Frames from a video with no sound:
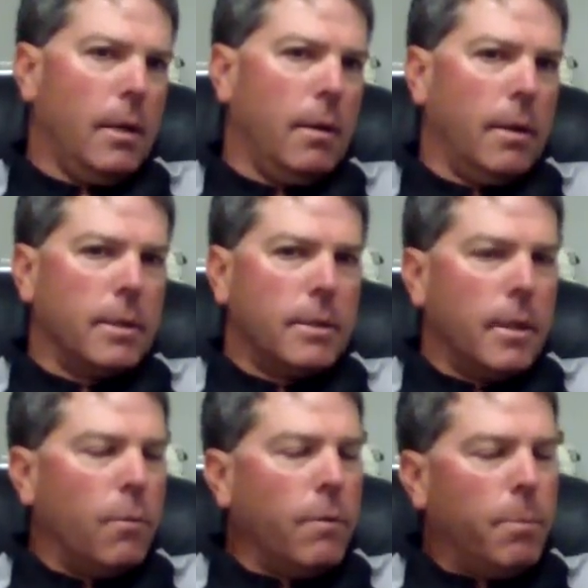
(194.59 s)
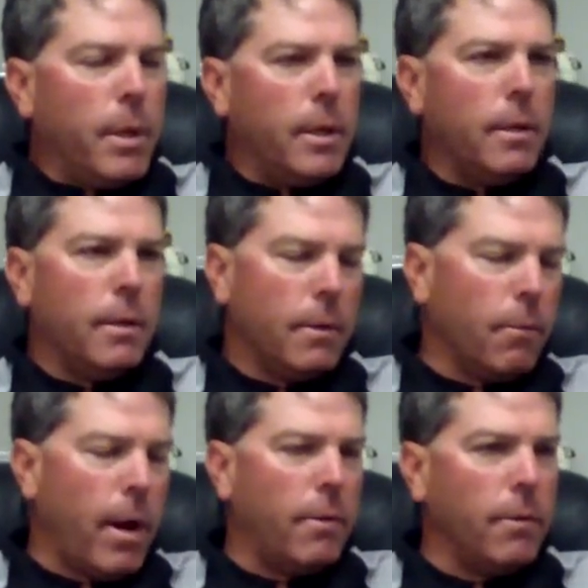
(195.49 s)
as I said, we've been
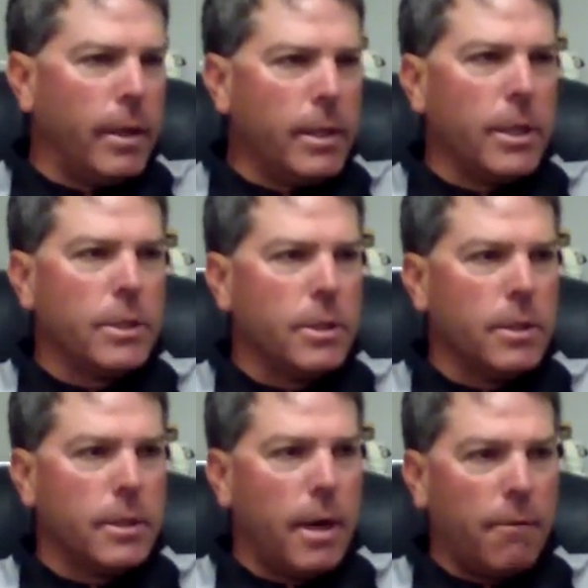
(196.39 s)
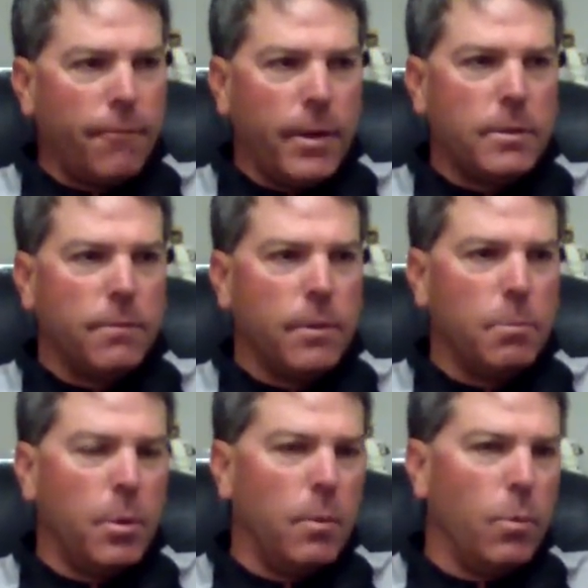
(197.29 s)
rather inconsistent offensively,
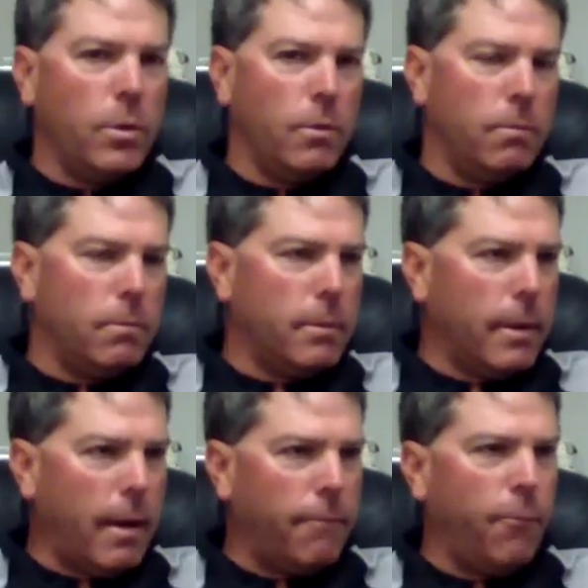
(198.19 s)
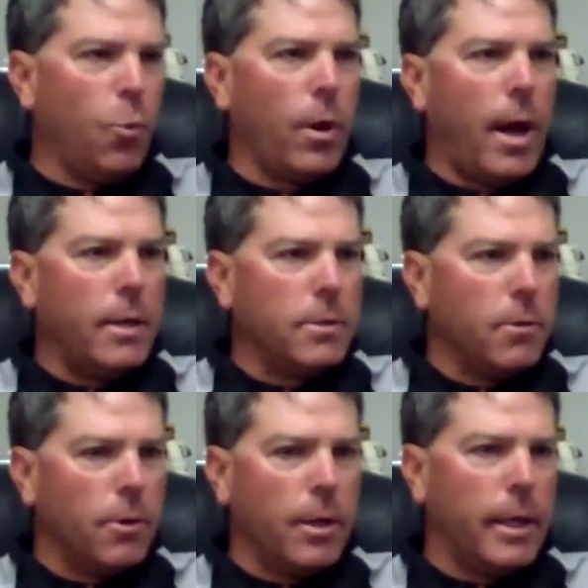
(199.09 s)
but when you have 4 guys
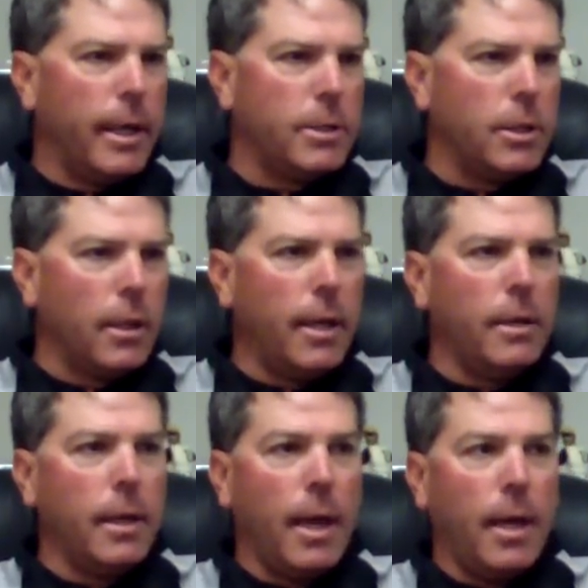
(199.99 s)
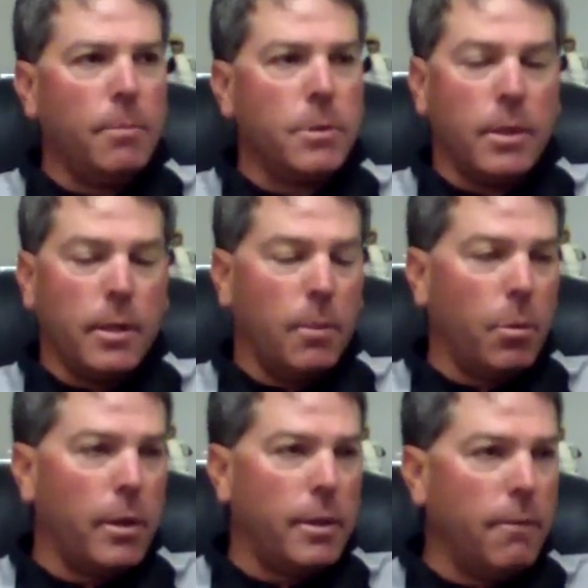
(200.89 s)
that are going to get you late in games, and then you
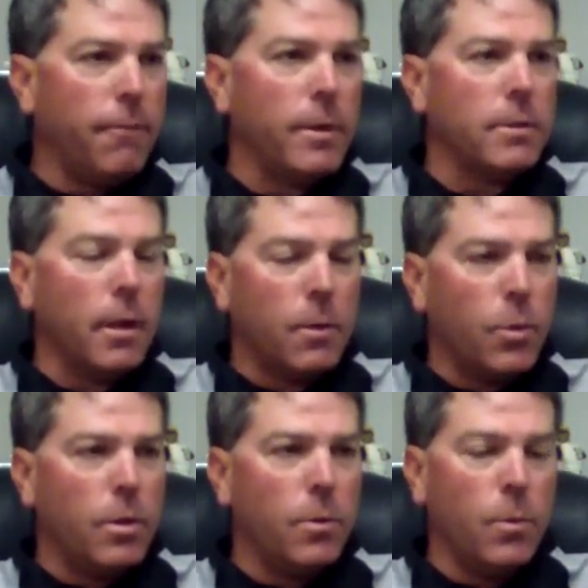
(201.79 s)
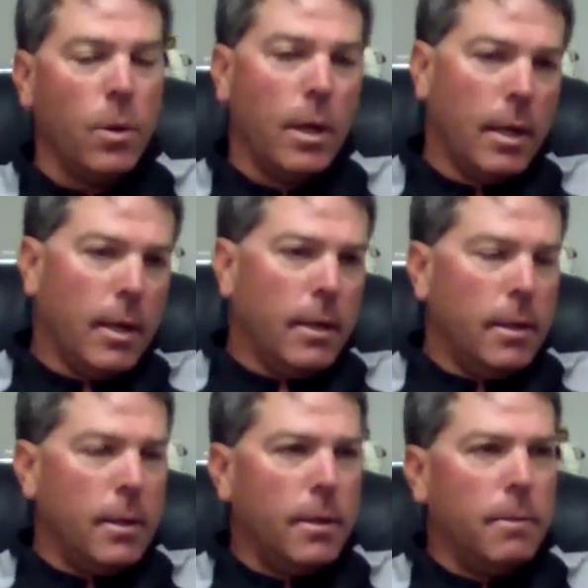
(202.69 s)
play defense like we do,
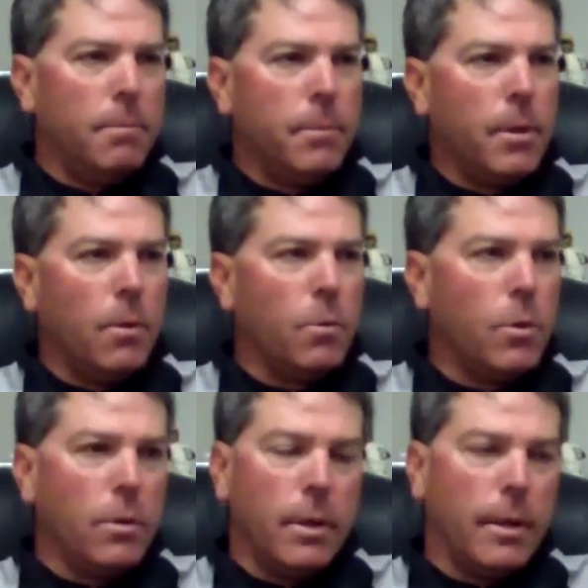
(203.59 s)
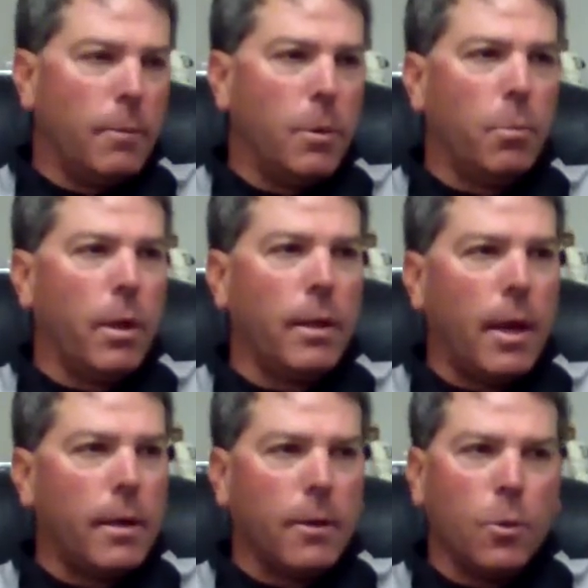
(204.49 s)
you play a
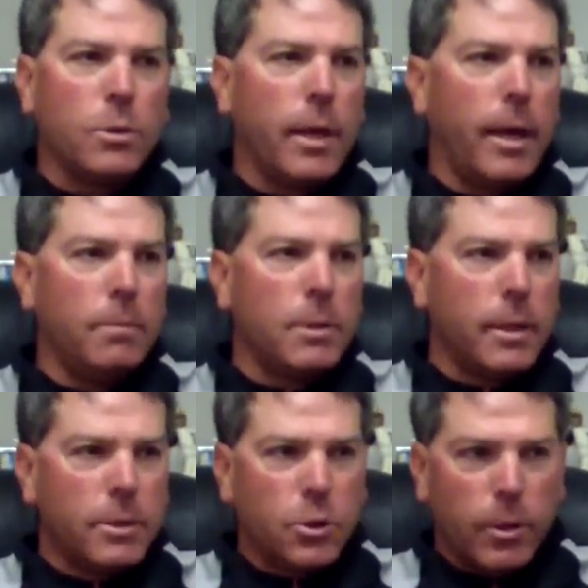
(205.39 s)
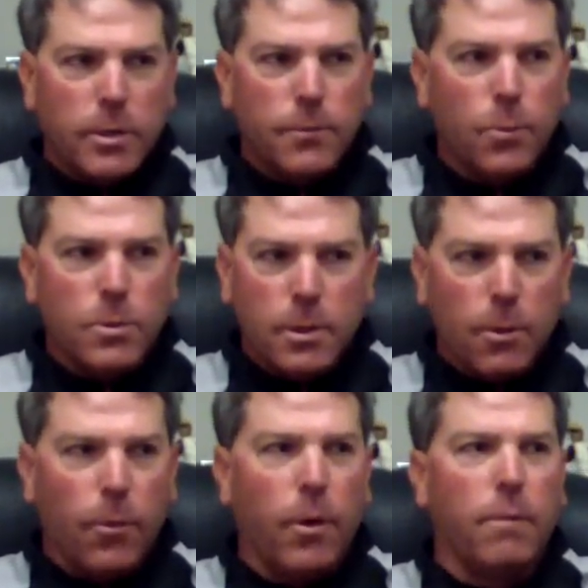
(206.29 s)
lot of close games. It gets stressful. It's a
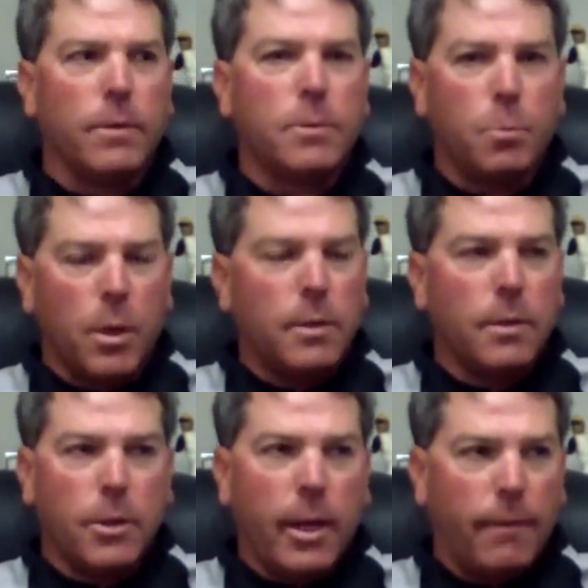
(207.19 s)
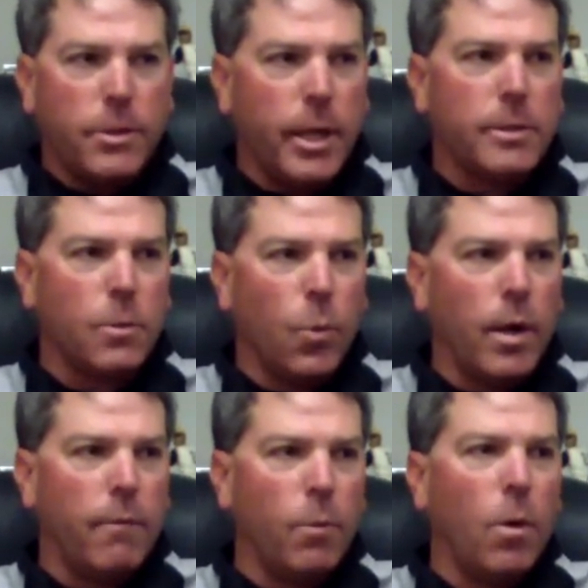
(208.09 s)
little nervous, but you have a chance to
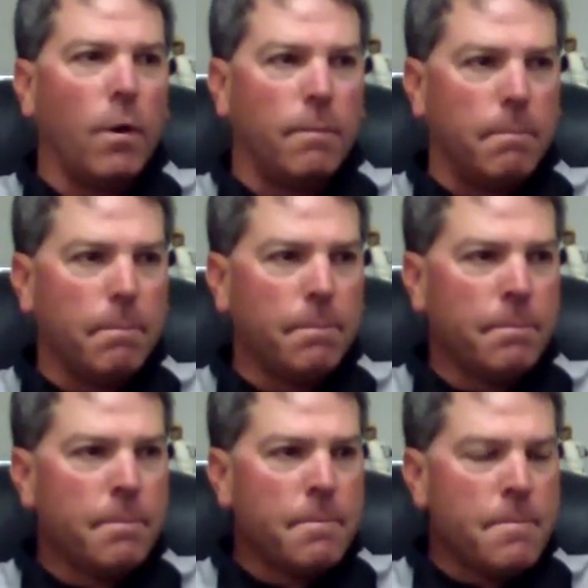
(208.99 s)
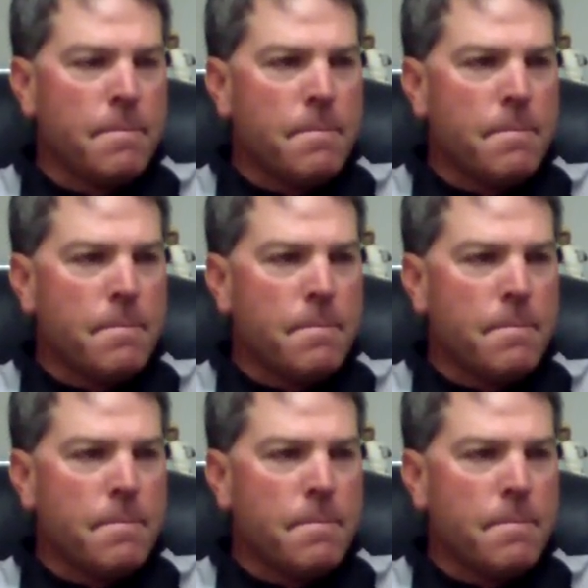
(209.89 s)
win every one of them.